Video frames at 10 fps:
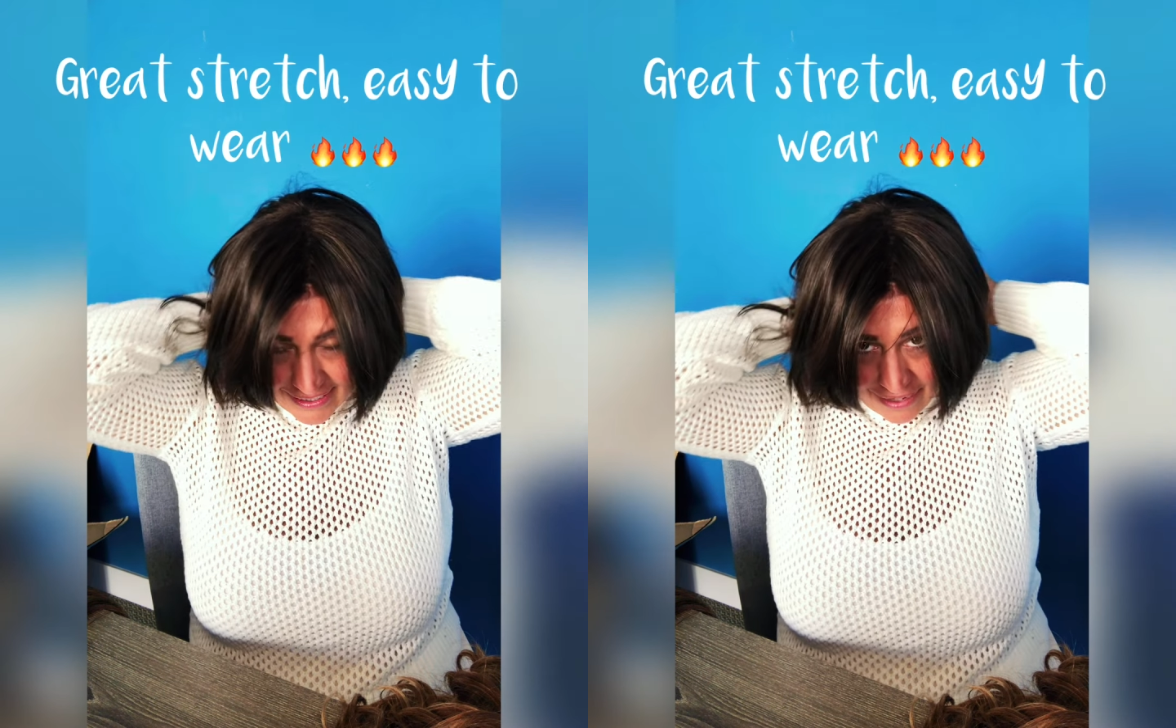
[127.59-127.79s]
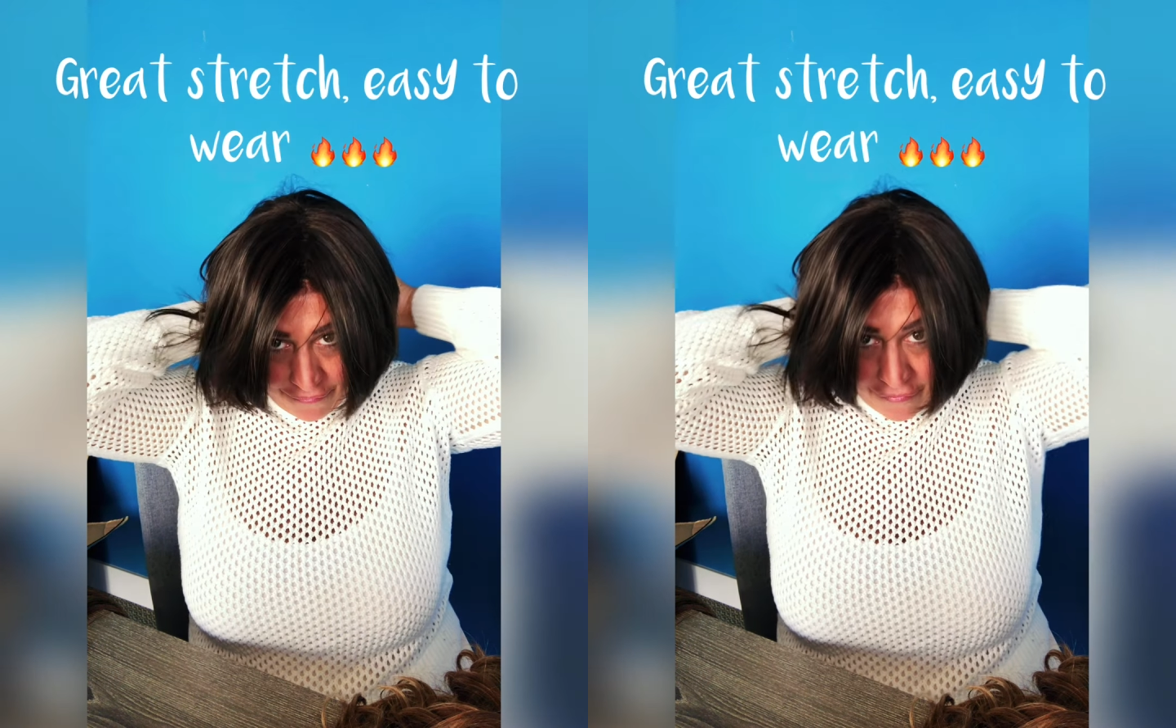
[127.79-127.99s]

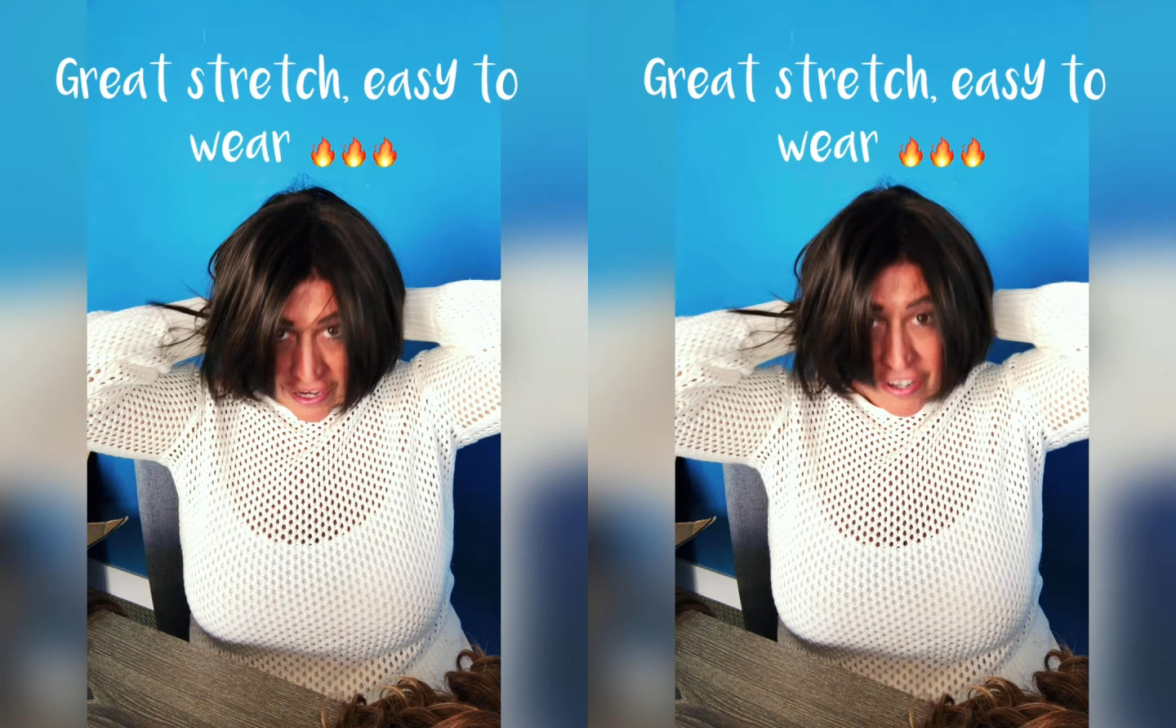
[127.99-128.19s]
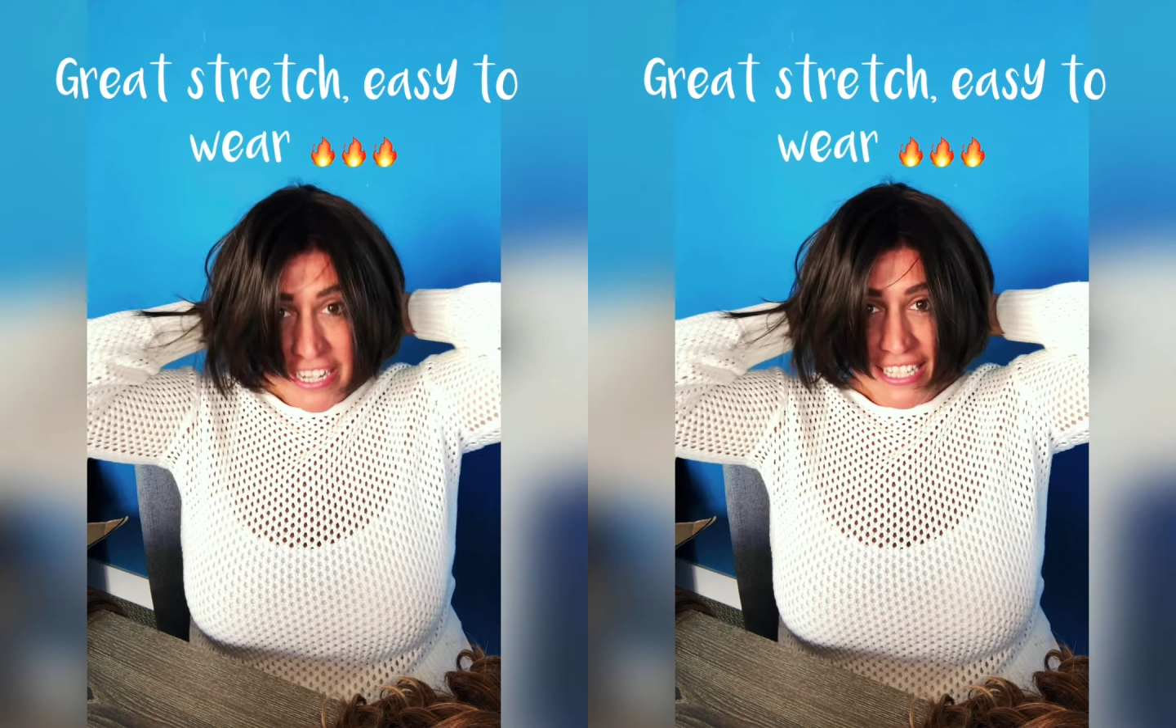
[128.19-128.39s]

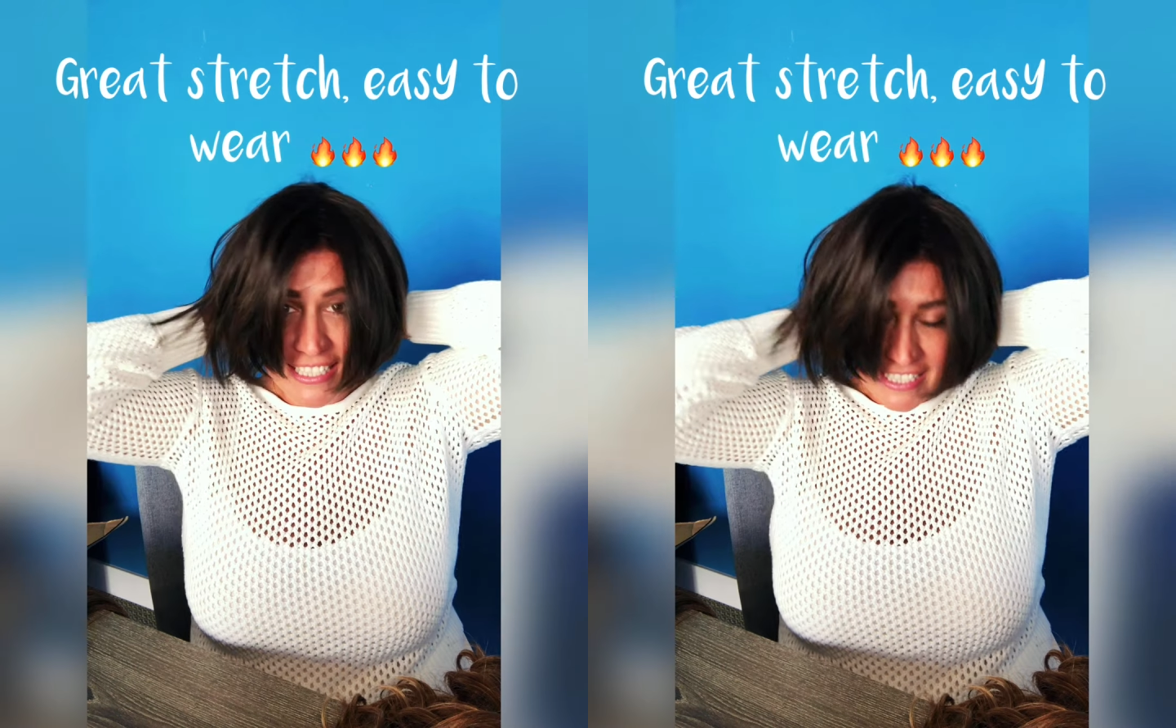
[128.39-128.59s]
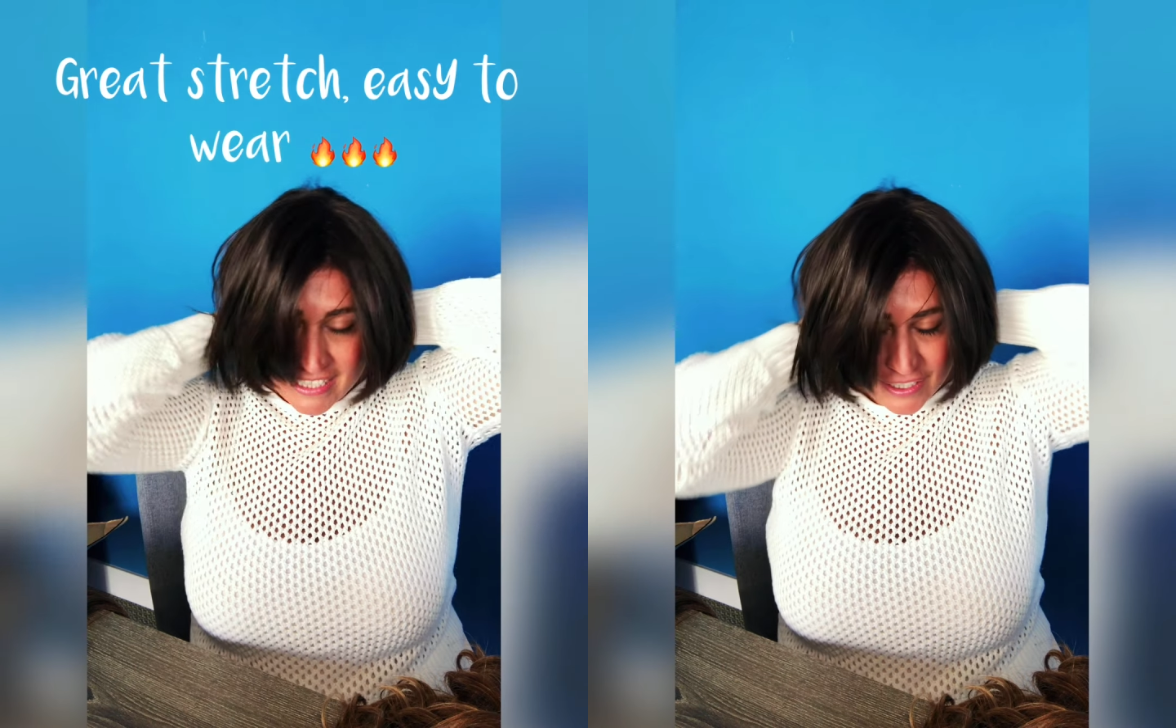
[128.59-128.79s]
very easy to